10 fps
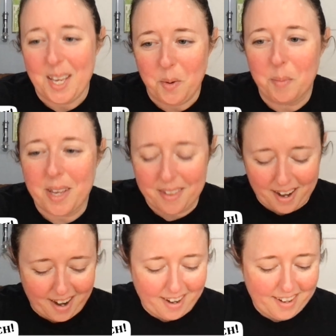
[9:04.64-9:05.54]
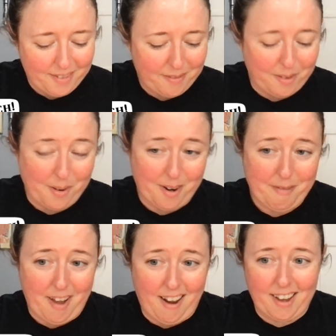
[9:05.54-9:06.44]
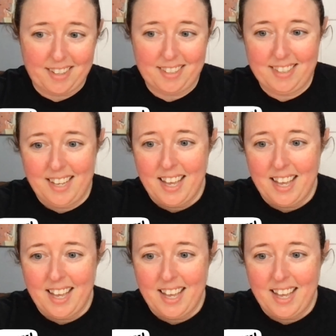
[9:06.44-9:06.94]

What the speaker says: will be there for FanX.